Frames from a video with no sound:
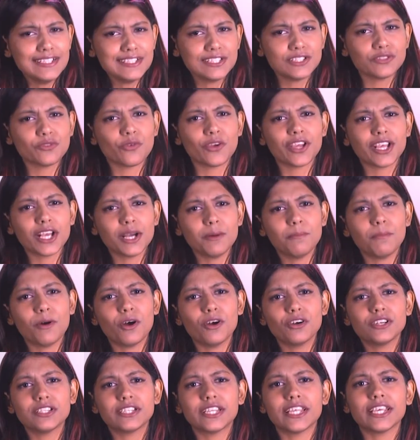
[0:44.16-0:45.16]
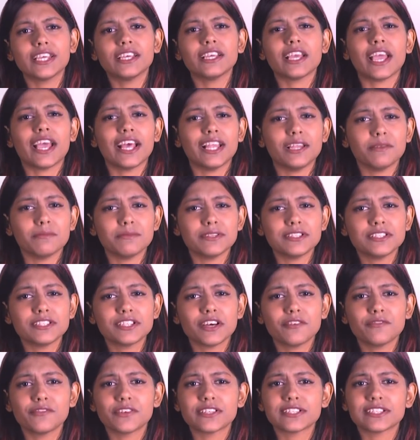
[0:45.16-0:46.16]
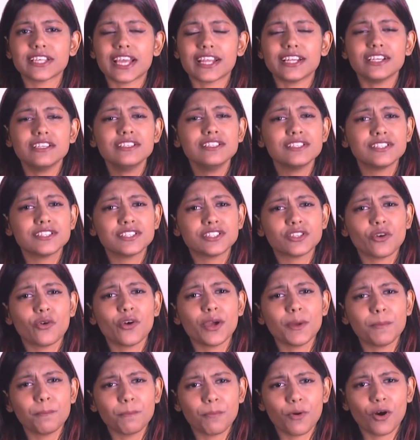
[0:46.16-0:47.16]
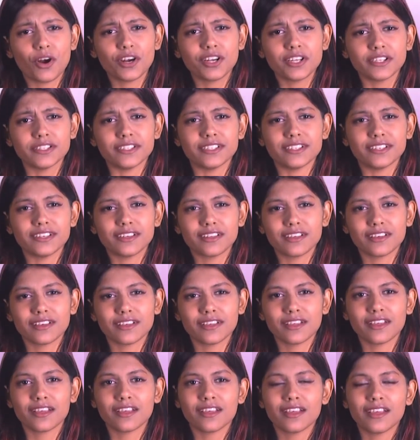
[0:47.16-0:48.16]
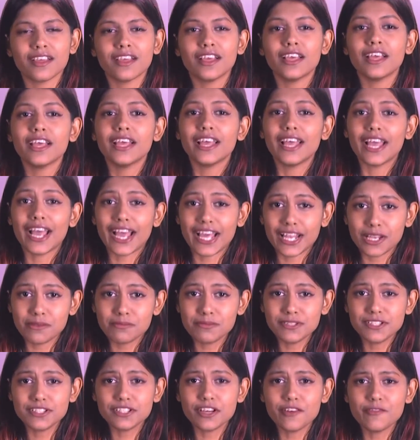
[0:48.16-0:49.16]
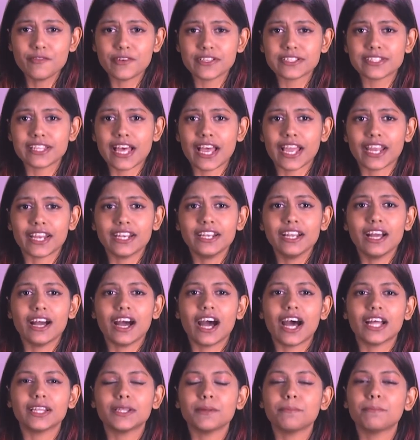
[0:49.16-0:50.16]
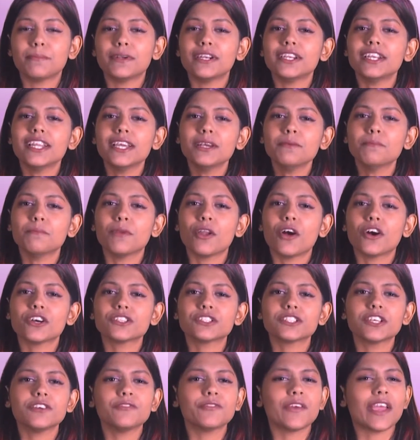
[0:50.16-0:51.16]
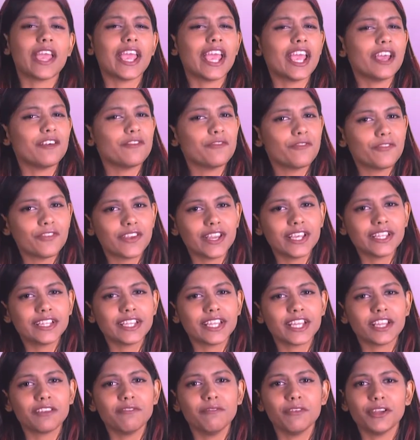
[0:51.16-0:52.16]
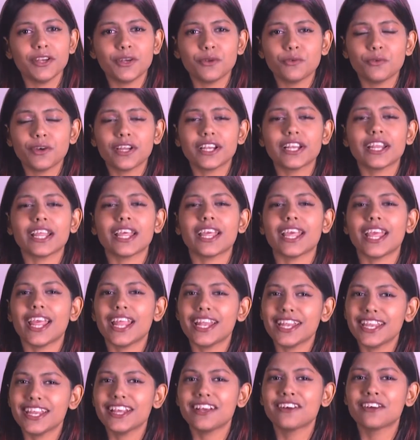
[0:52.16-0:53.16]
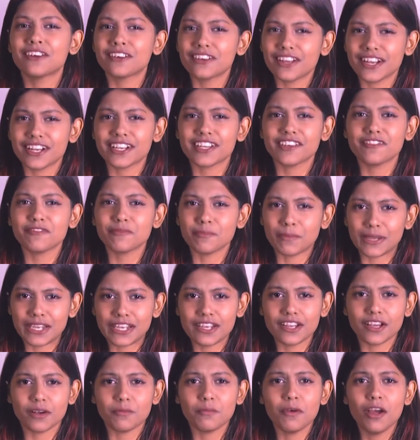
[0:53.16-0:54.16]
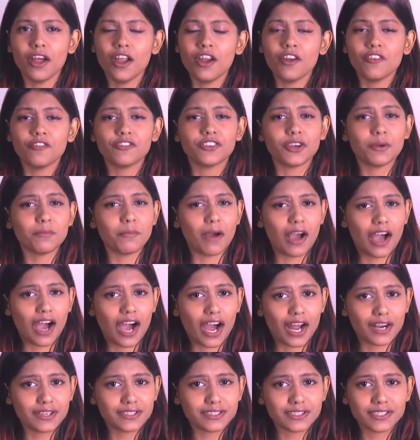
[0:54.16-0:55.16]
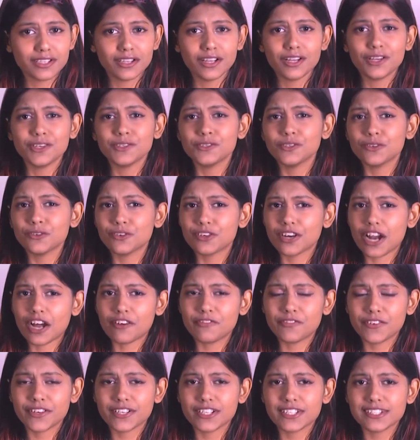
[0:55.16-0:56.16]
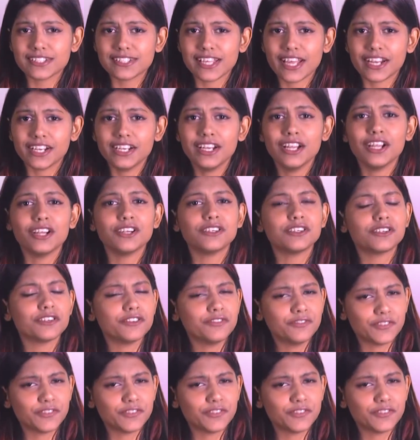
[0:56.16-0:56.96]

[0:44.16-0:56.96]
is knowing about the elements of design so important? Elements of design are the building blocks of everything we do in any creative medium, from art to graphic design to